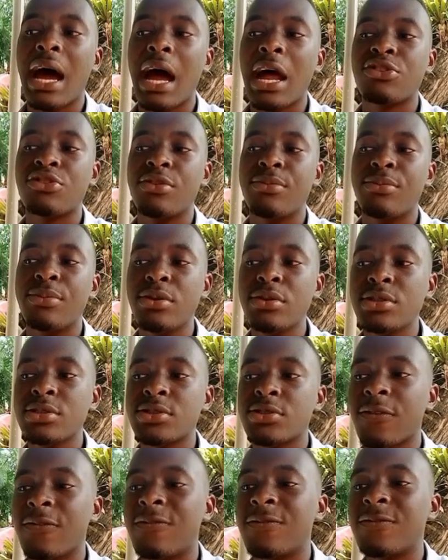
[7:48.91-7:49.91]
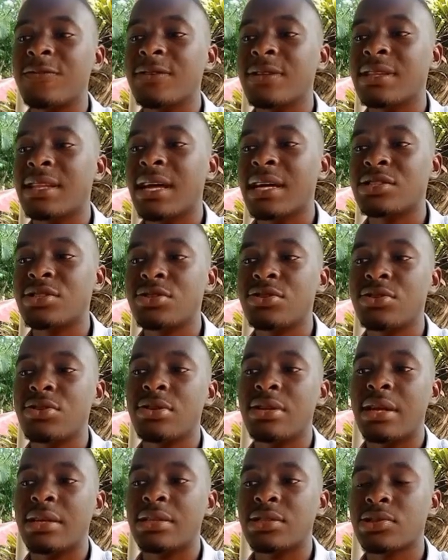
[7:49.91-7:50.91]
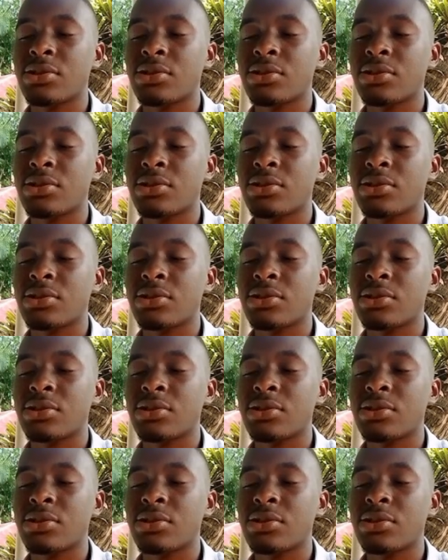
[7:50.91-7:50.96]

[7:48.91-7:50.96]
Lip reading: attributes of that student.